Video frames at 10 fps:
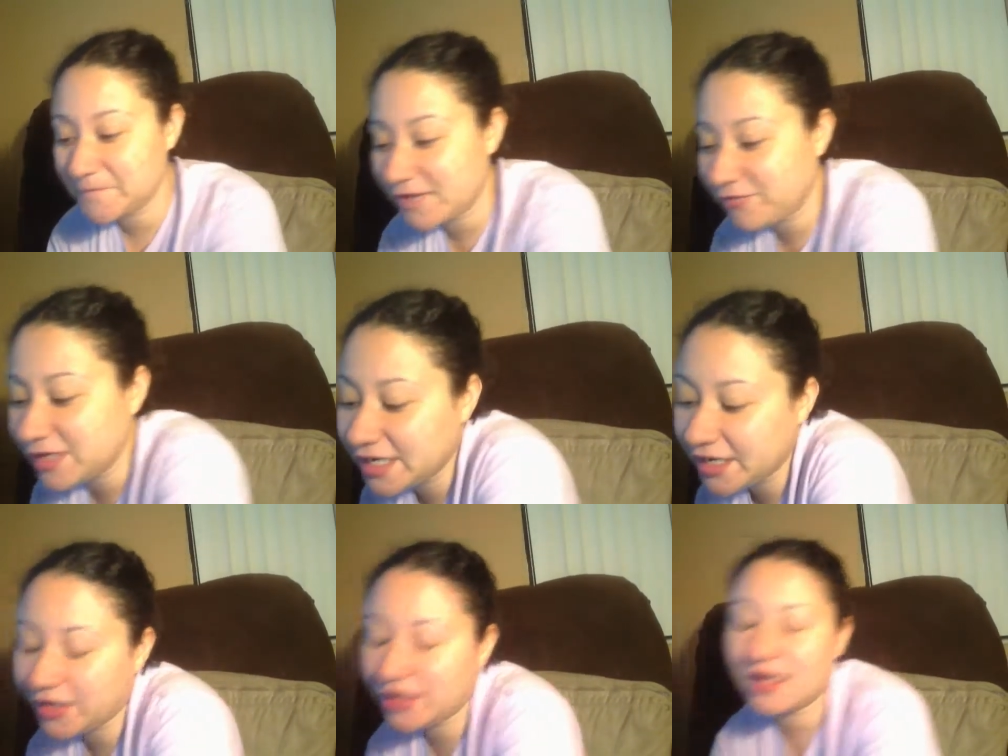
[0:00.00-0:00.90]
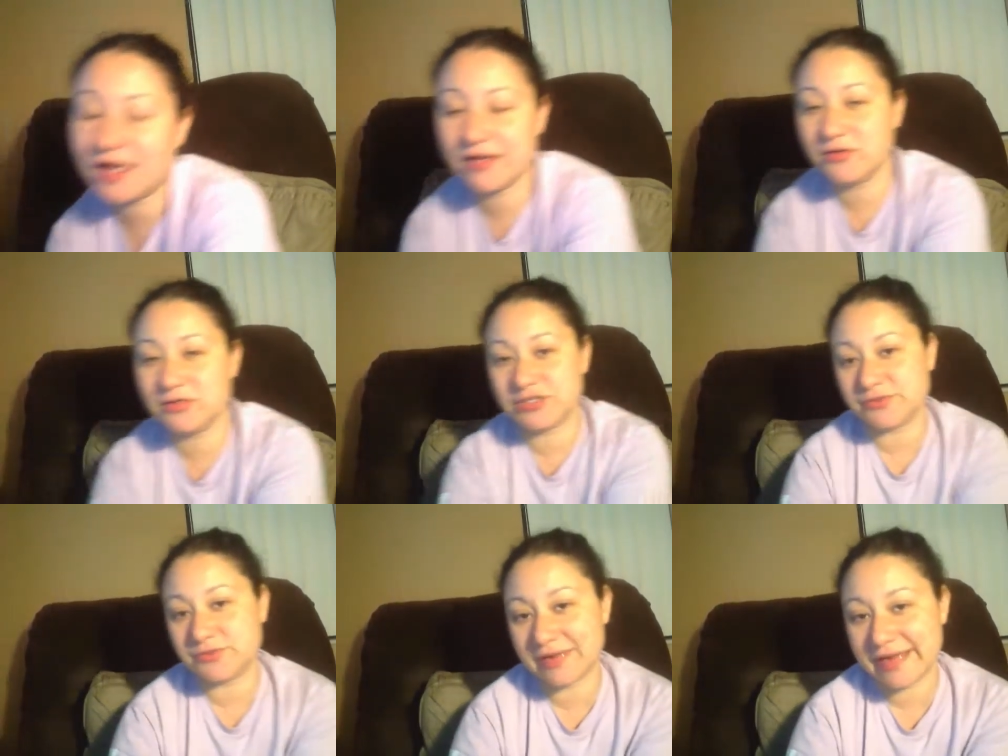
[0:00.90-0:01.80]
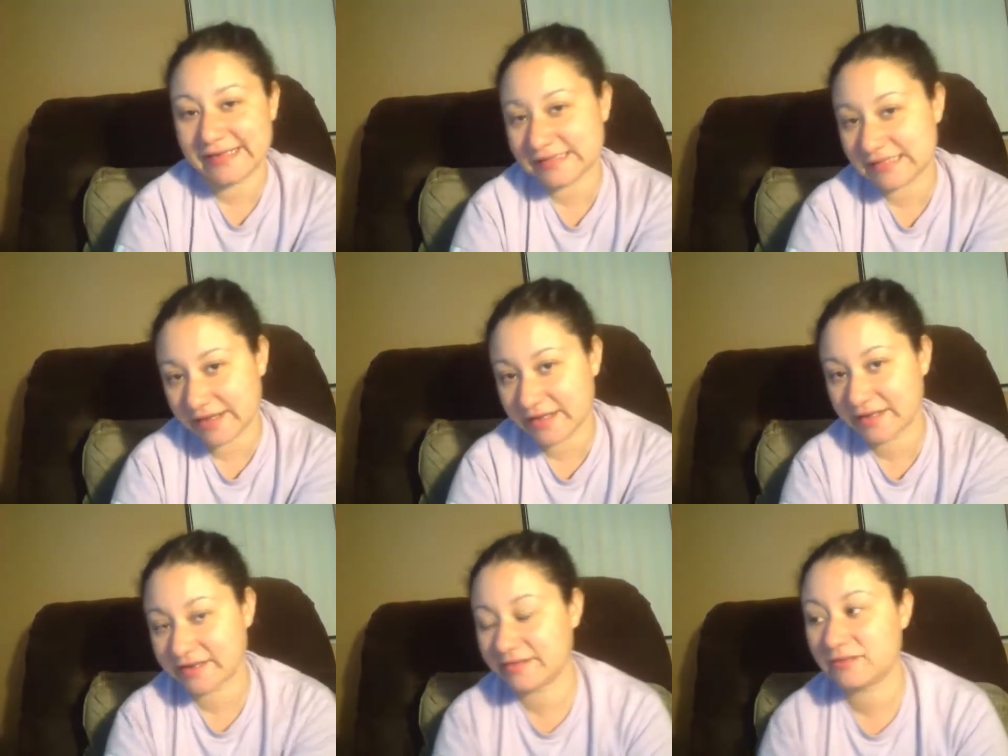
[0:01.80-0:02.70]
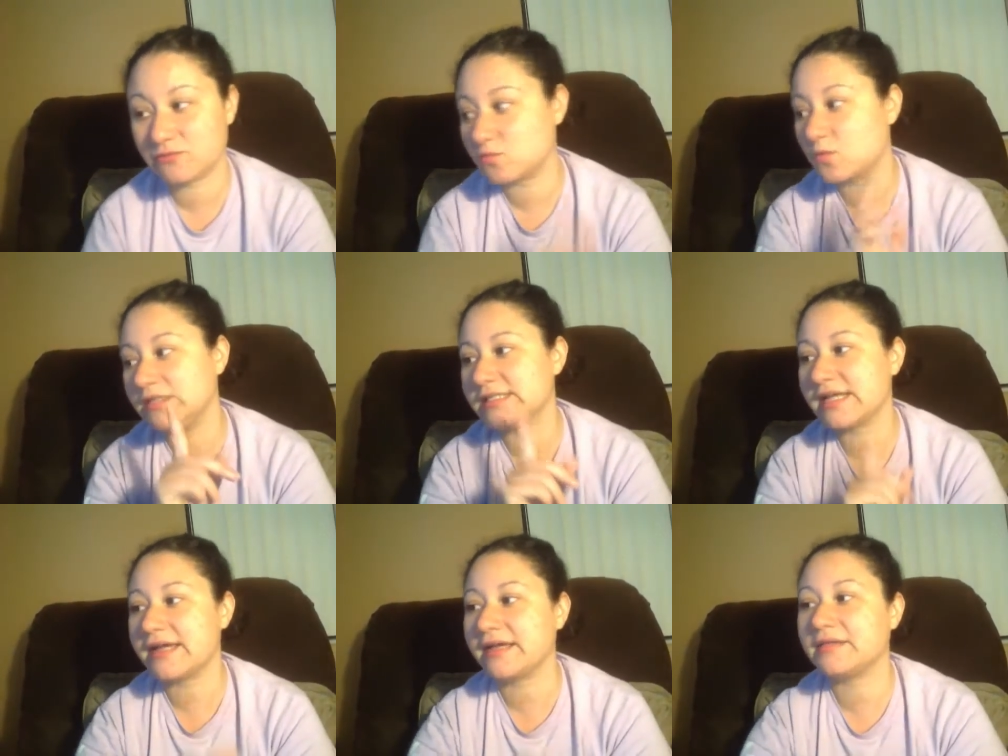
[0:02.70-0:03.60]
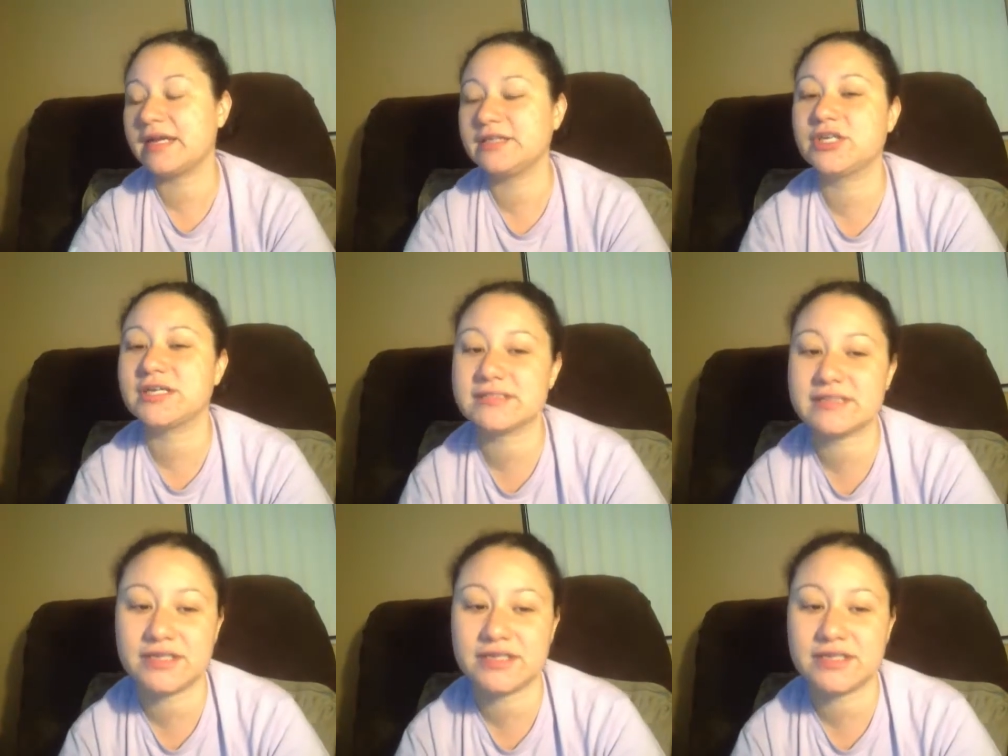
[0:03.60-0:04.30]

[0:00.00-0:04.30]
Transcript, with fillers: Every year I go to a psychic, the one psychic that I trust.